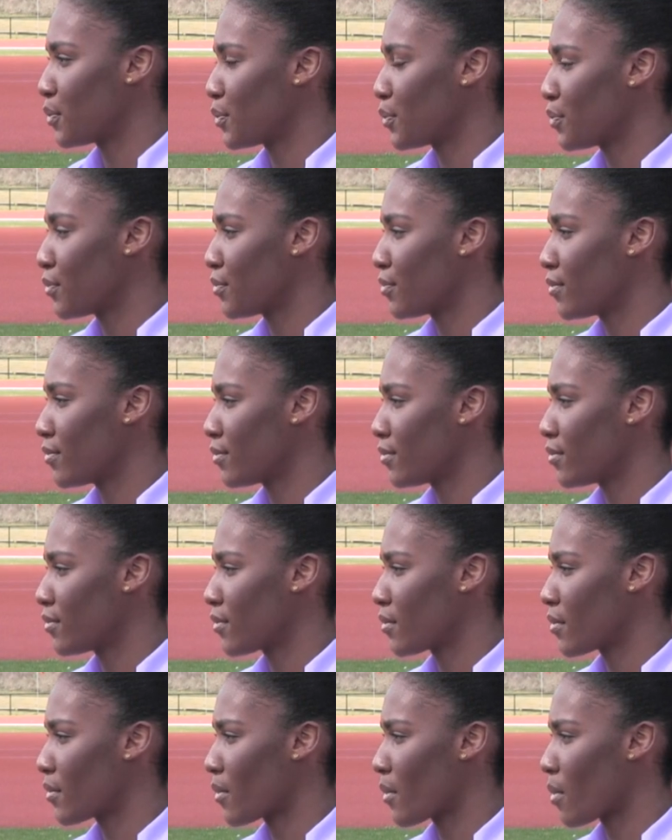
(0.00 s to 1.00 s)

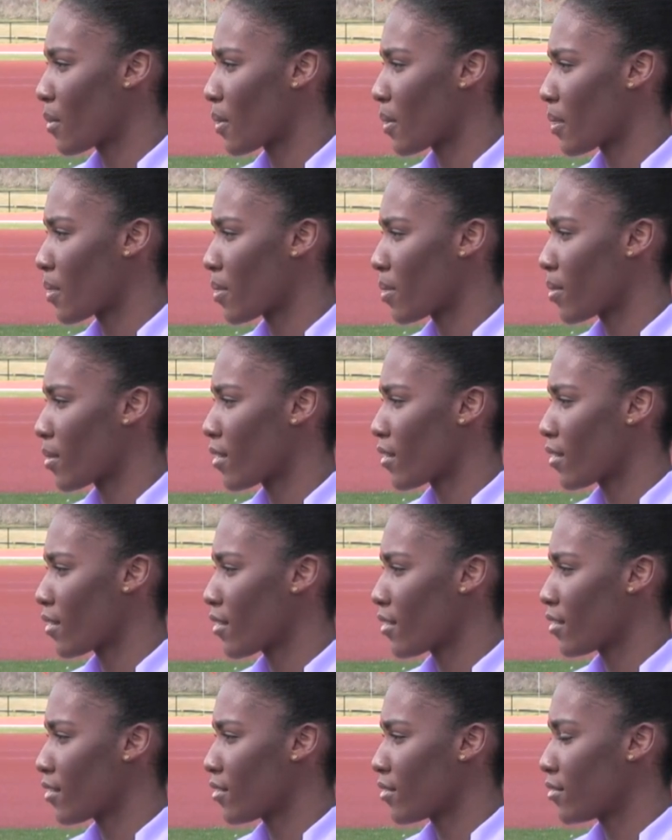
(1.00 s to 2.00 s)

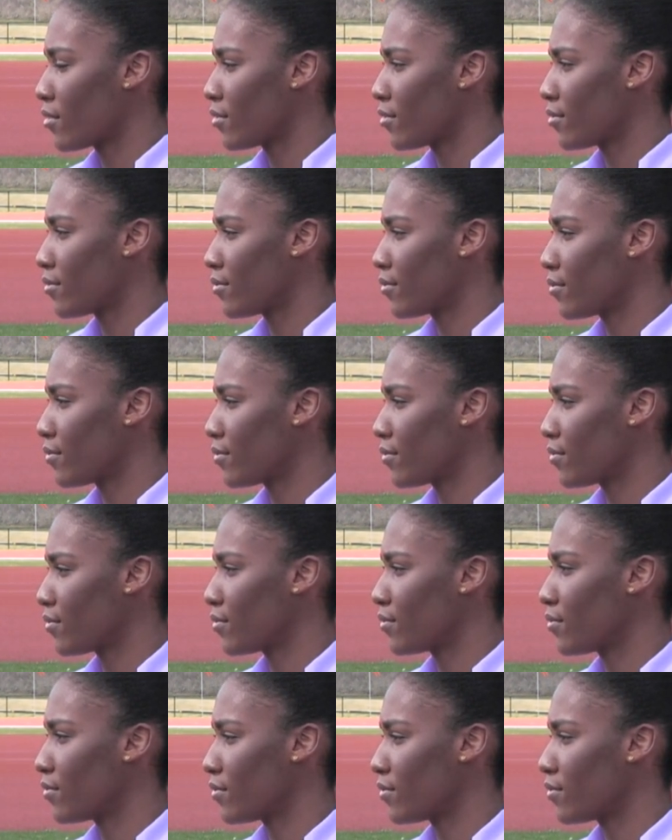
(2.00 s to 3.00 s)

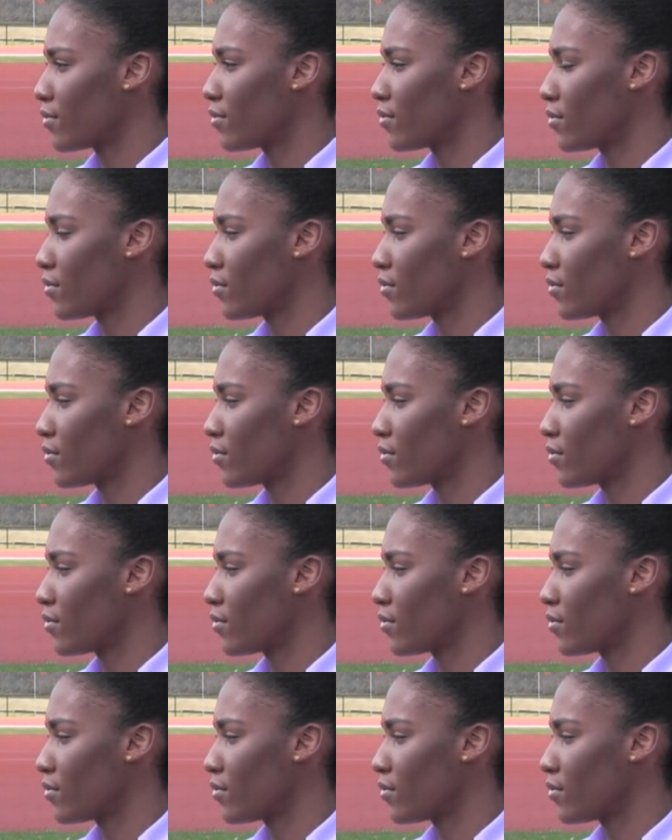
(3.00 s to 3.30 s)
[no speech]